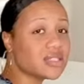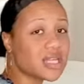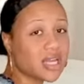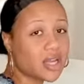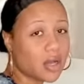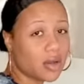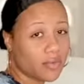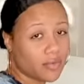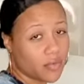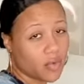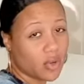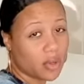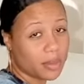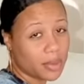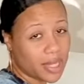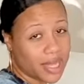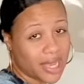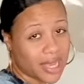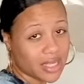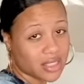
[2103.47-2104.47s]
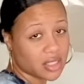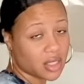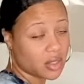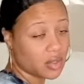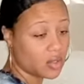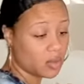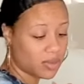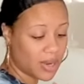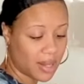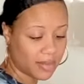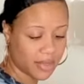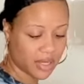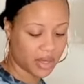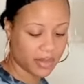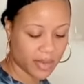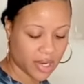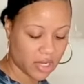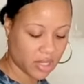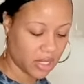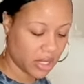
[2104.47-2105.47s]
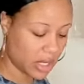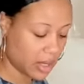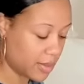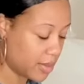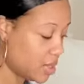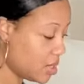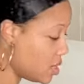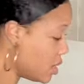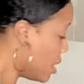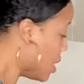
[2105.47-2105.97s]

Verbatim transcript: like on full blast, so you probably can barely hear me.